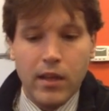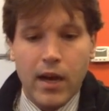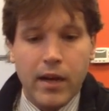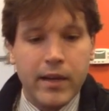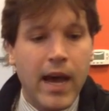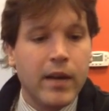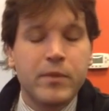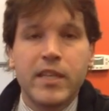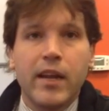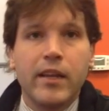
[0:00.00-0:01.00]
not
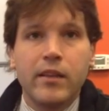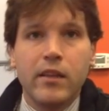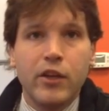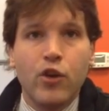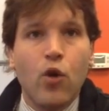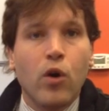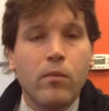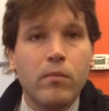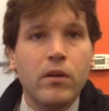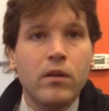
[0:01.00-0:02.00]
upsetting the
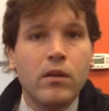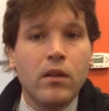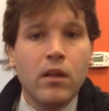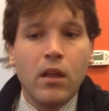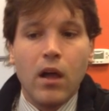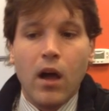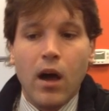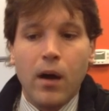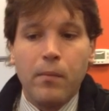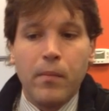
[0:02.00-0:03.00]
norm,
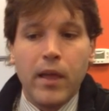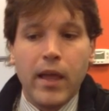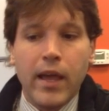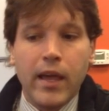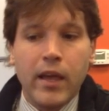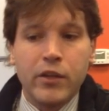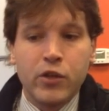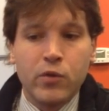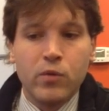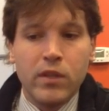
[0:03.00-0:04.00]
and
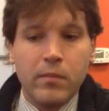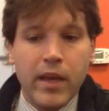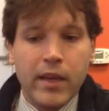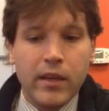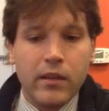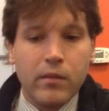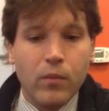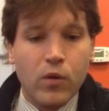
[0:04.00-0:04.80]
truly making it